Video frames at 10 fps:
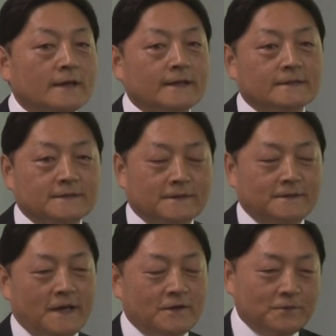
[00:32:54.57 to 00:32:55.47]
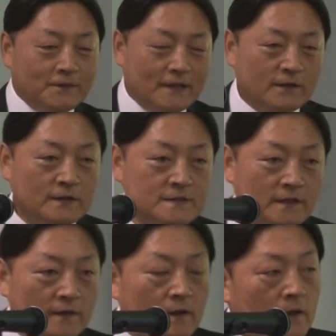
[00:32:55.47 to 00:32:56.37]
Yes, thank you for that
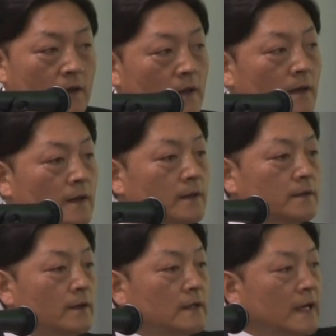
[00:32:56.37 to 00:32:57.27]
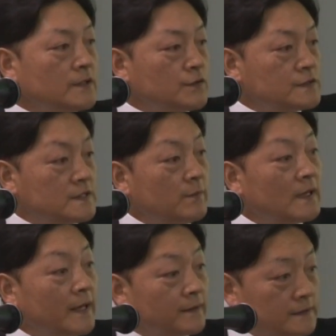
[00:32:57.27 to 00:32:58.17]
question. The
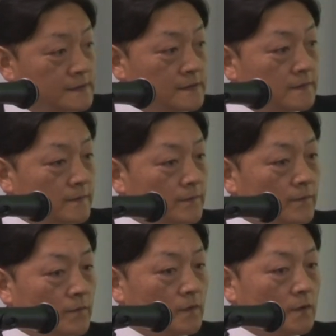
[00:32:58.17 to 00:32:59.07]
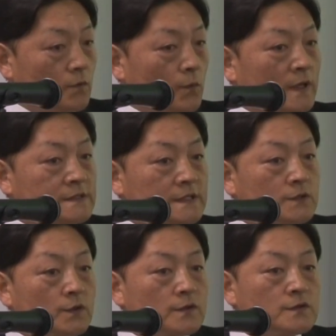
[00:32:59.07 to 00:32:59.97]
electrostimulators, once
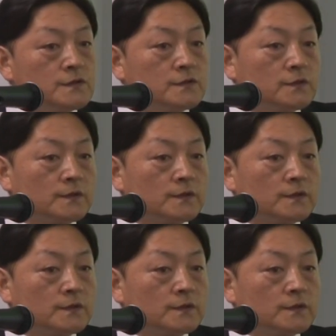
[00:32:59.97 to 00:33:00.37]
introduced to